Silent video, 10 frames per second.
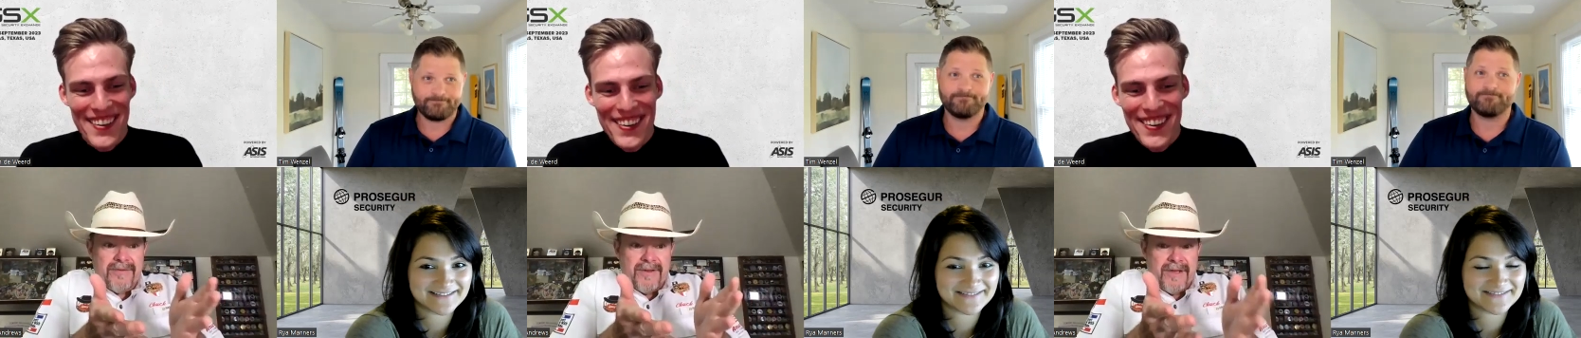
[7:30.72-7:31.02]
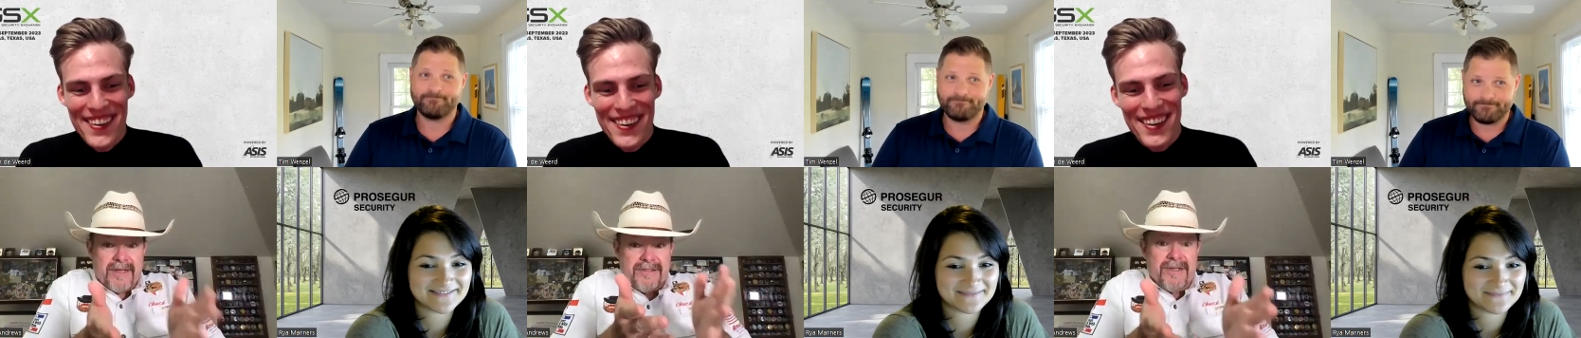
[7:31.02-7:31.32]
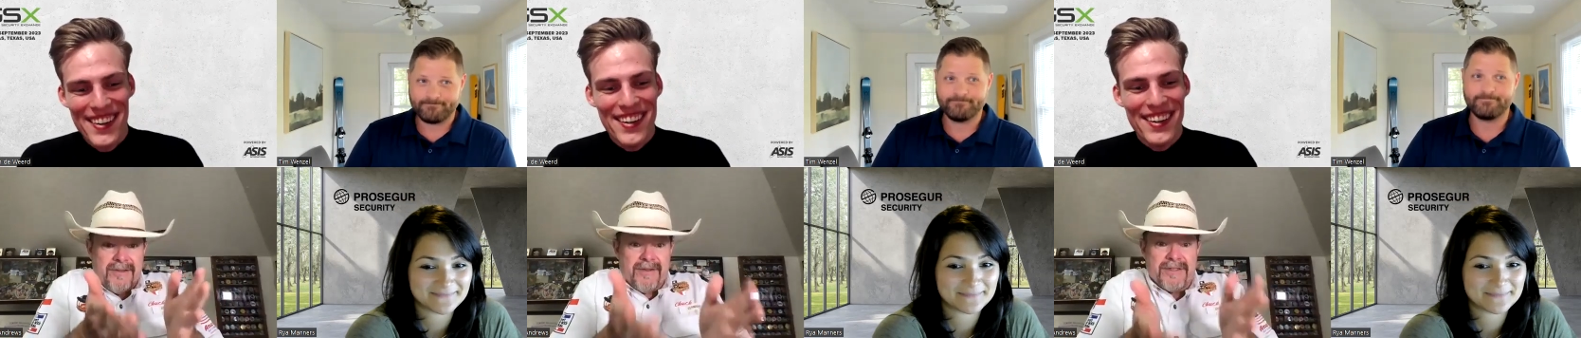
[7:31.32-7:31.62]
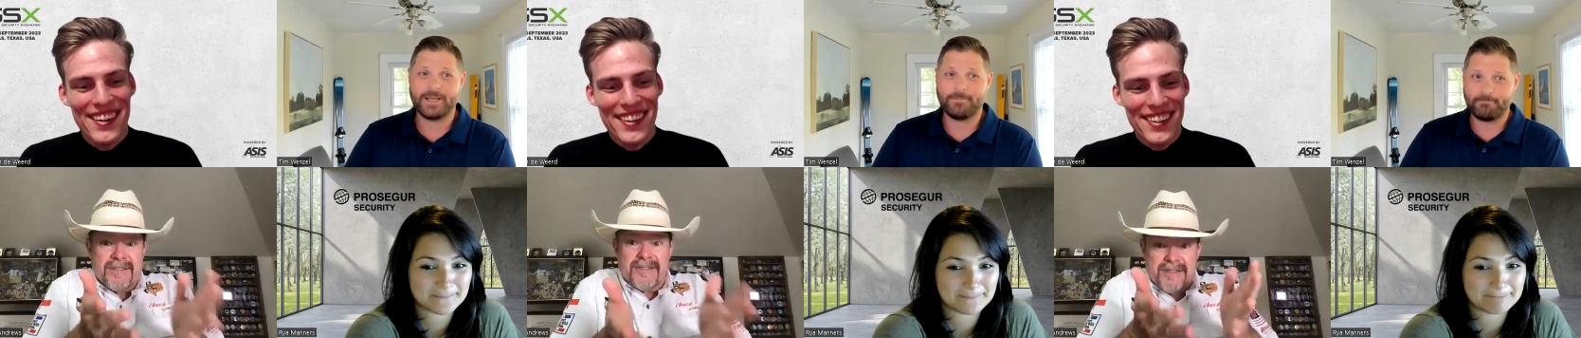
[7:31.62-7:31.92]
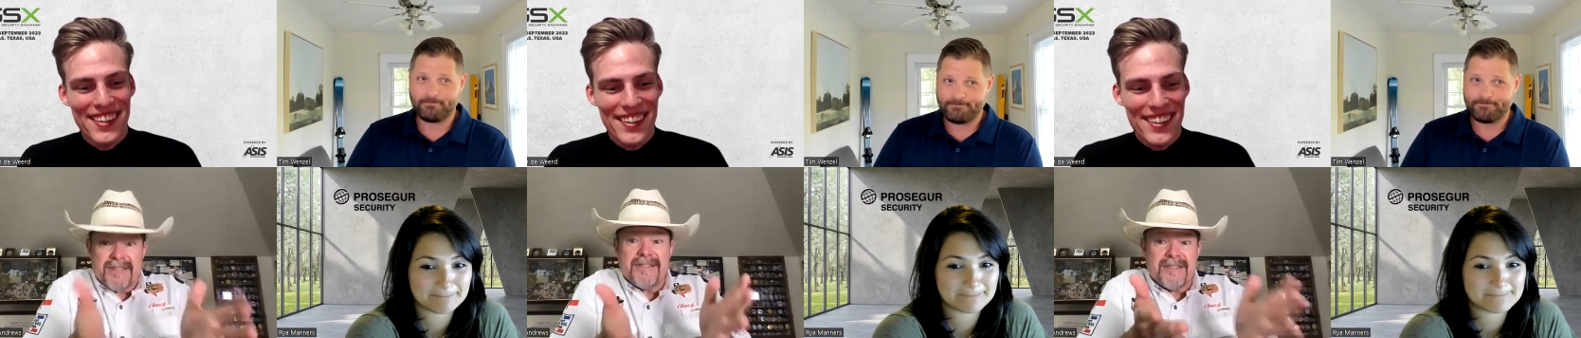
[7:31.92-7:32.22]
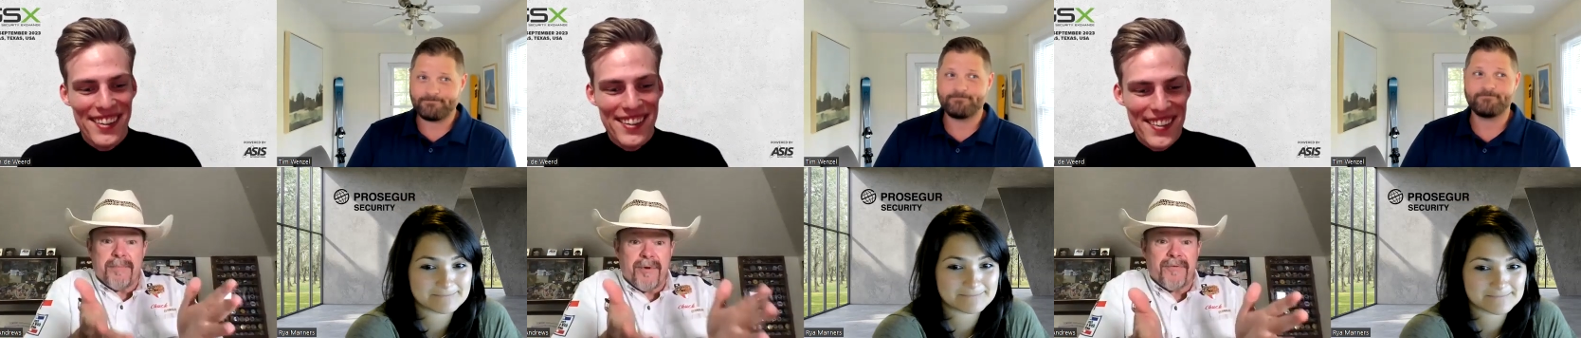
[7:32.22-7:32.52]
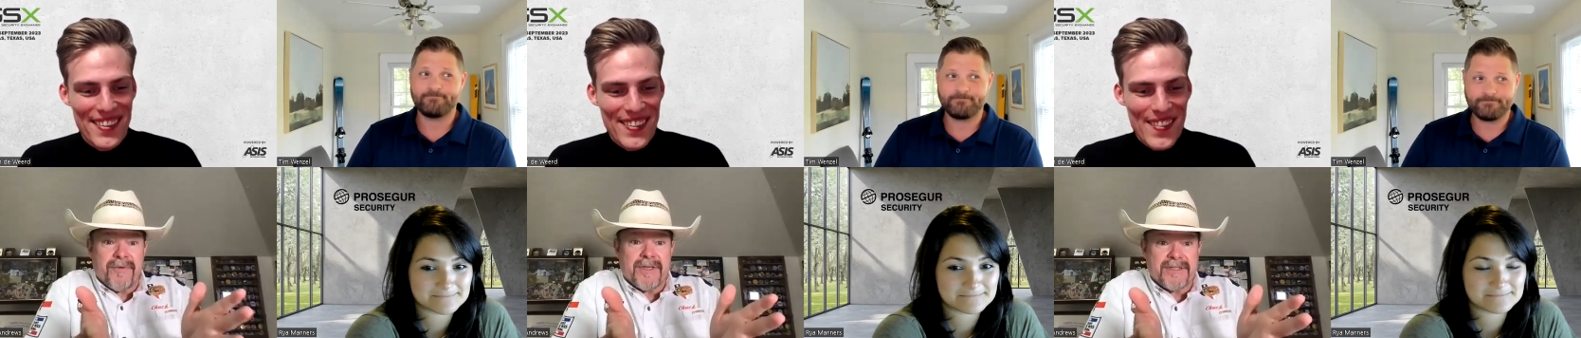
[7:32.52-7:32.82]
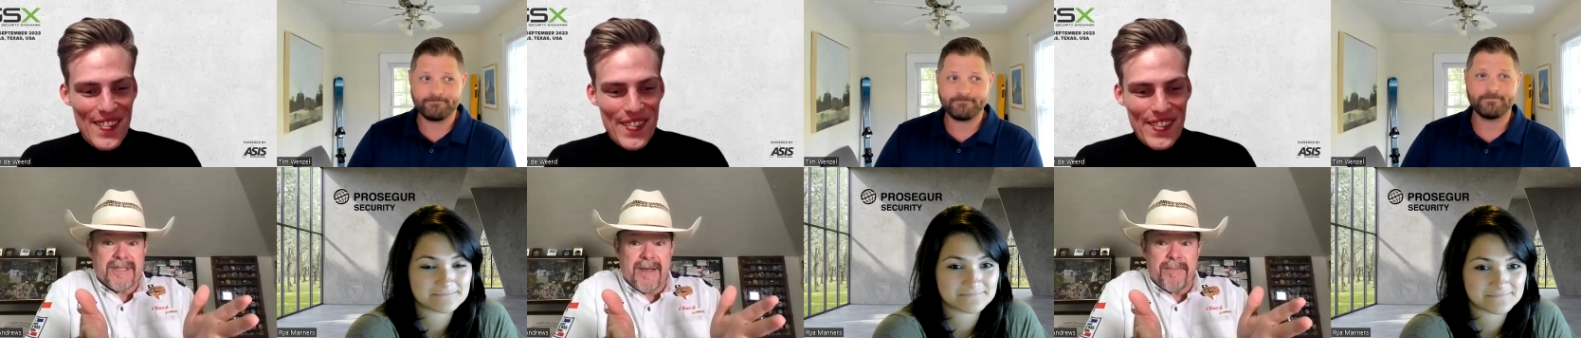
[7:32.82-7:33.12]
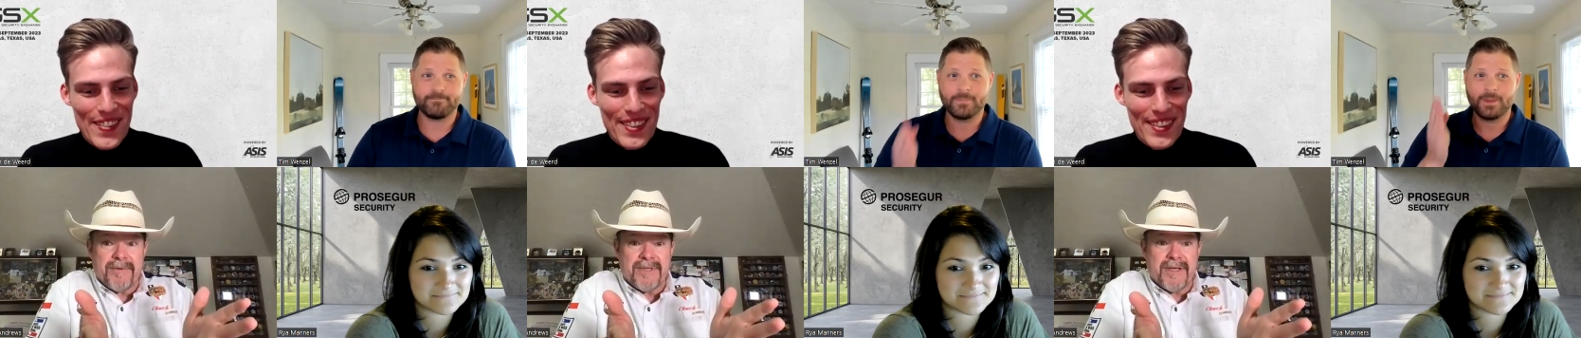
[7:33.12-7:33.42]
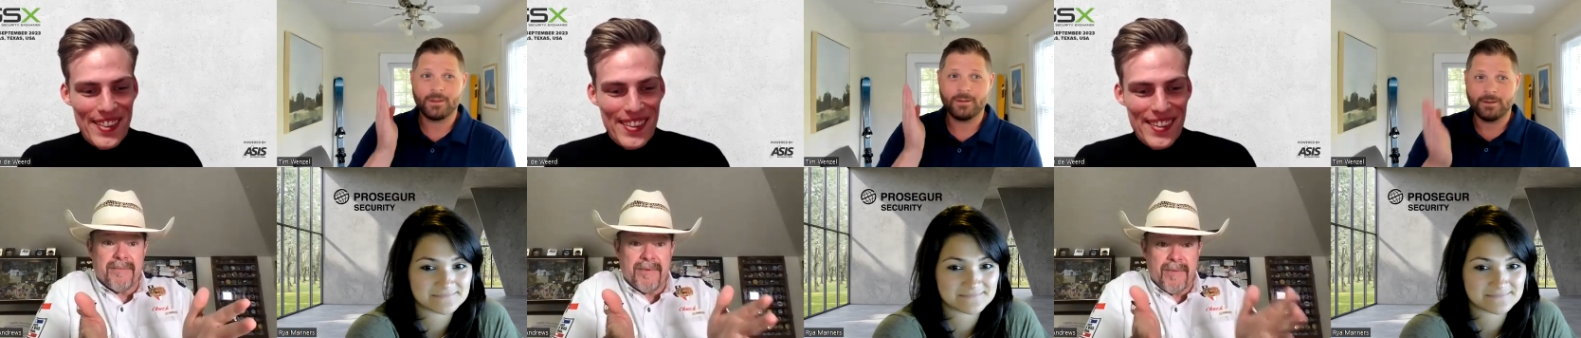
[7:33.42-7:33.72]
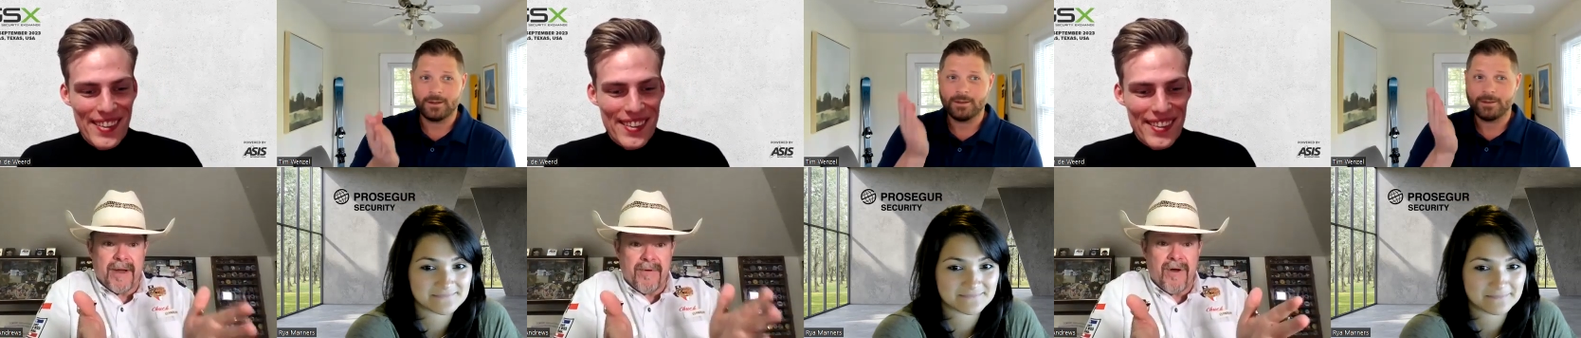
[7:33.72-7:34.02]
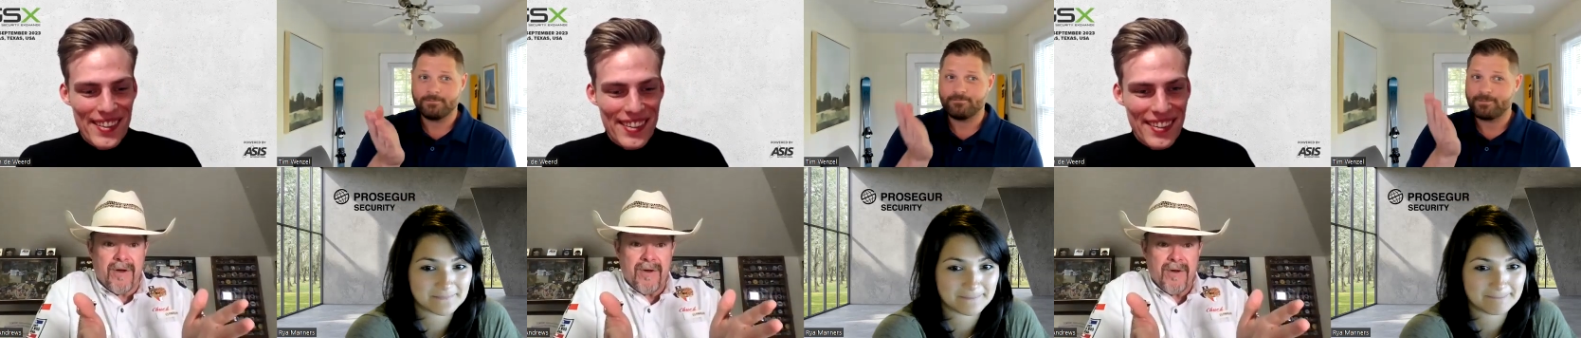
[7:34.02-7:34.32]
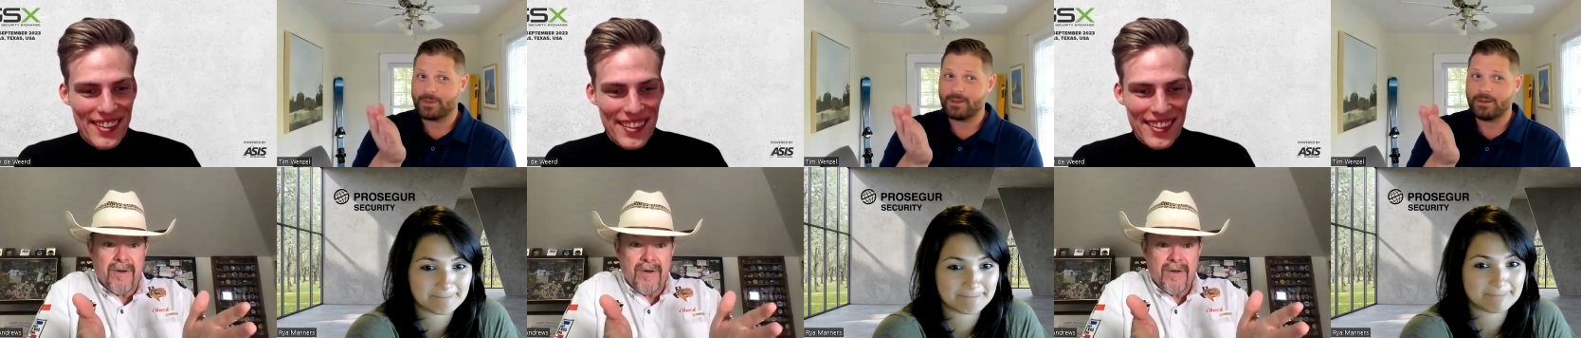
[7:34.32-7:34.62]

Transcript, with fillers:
Speaker 1: is the next gen. This is this is the perfect example. Tim, am I wrong?